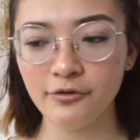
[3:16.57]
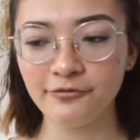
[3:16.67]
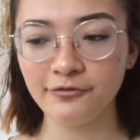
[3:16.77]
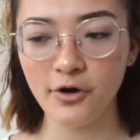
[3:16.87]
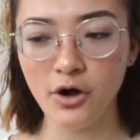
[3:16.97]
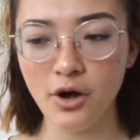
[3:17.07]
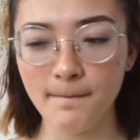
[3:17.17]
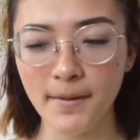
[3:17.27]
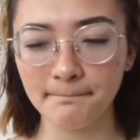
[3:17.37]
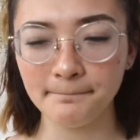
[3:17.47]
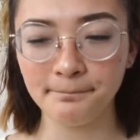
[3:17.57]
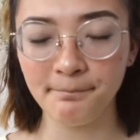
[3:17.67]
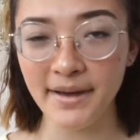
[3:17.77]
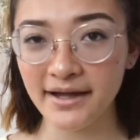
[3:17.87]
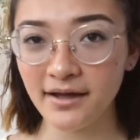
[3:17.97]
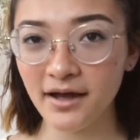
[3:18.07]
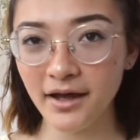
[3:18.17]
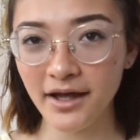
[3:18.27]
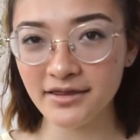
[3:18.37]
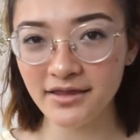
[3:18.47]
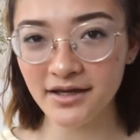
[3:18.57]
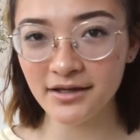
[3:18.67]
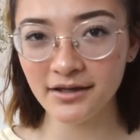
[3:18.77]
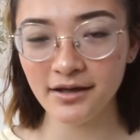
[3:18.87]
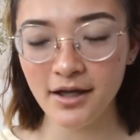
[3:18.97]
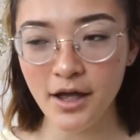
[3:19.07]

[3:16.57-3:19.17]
from Becca, I think.